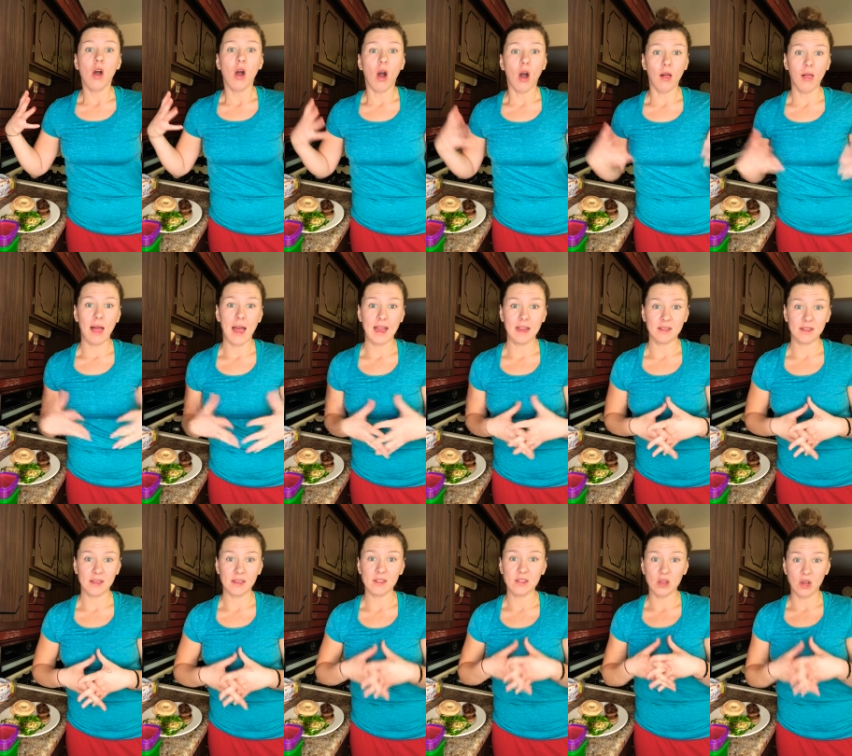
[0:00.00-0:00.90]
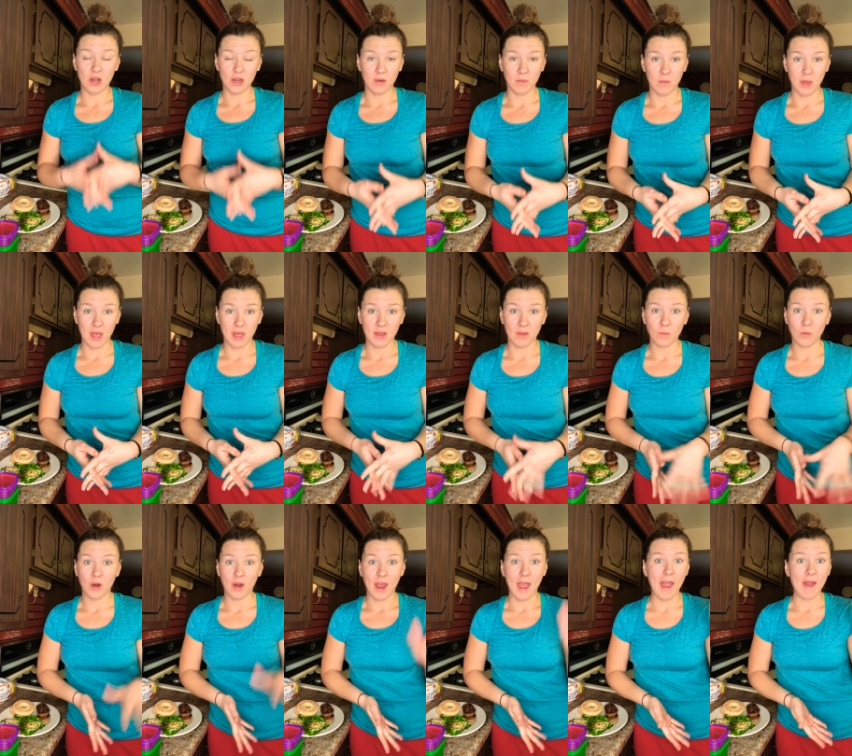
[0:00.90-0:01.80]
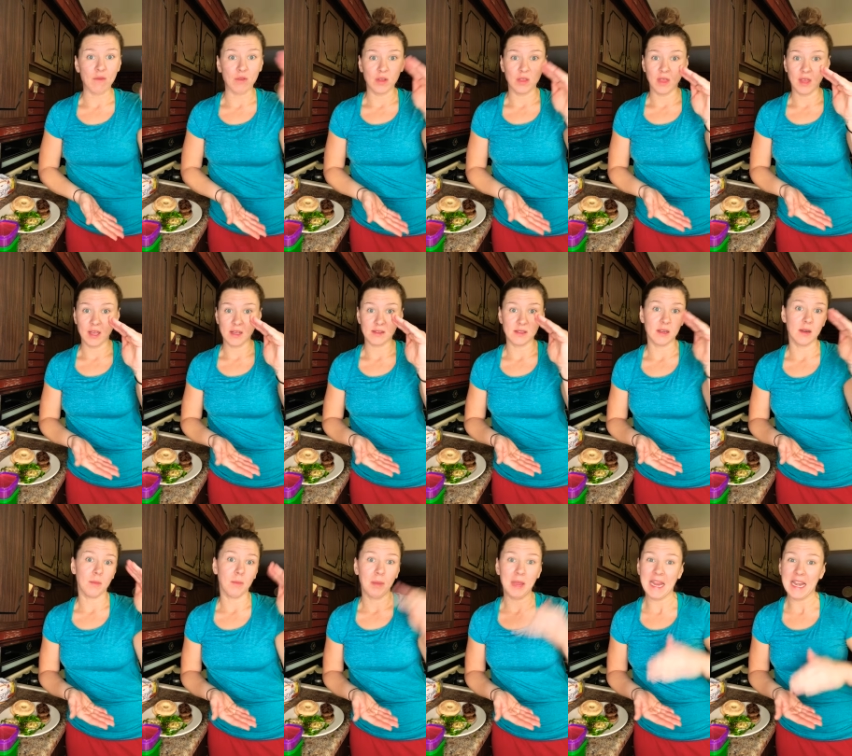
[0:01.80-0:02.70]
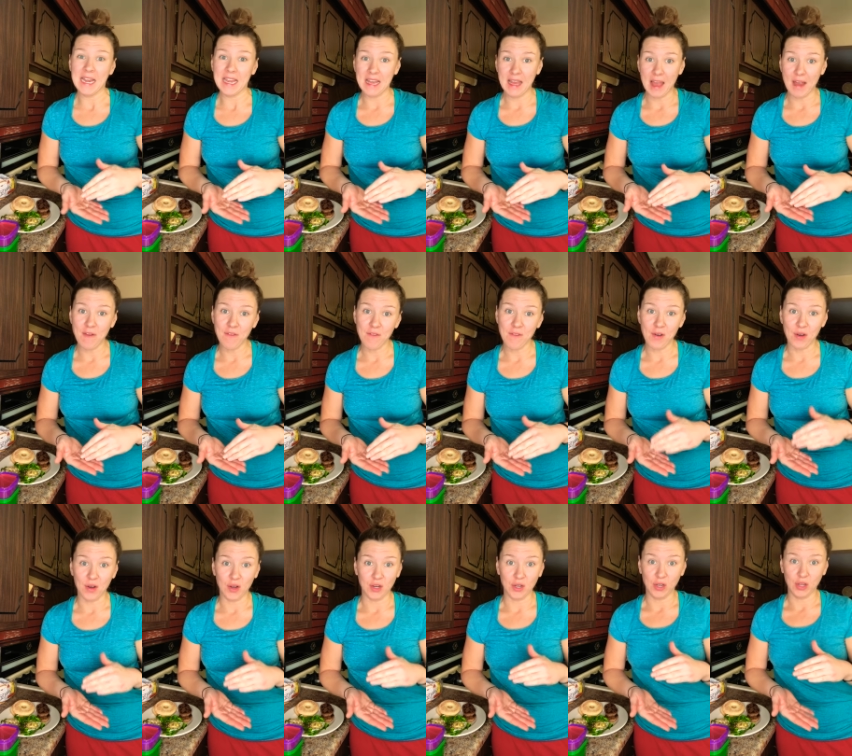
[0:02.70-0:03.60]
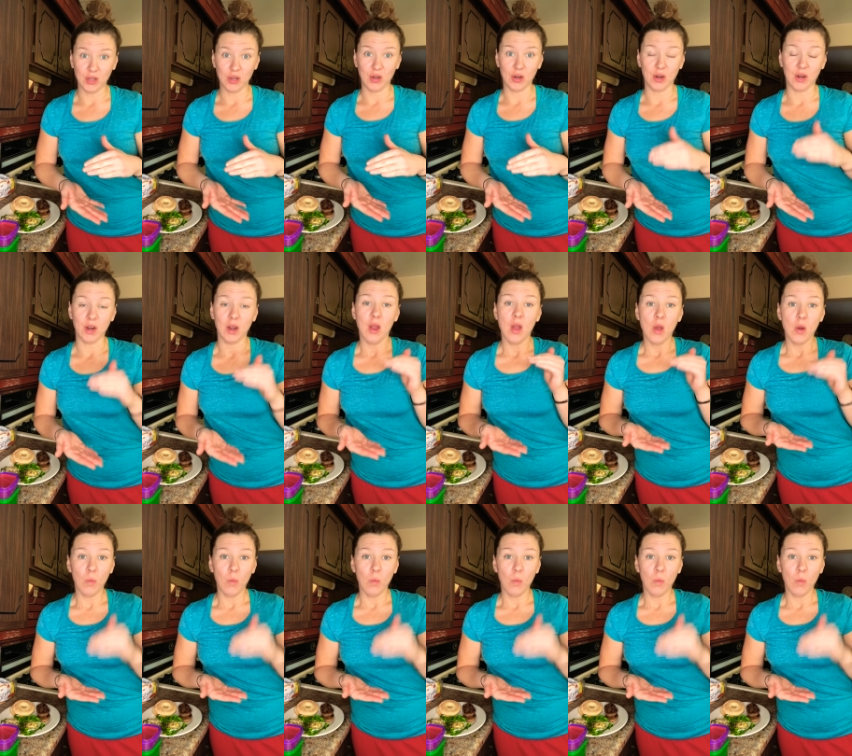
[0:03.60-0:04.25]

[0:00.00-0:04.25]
all access on demand where everything is in a PDF on your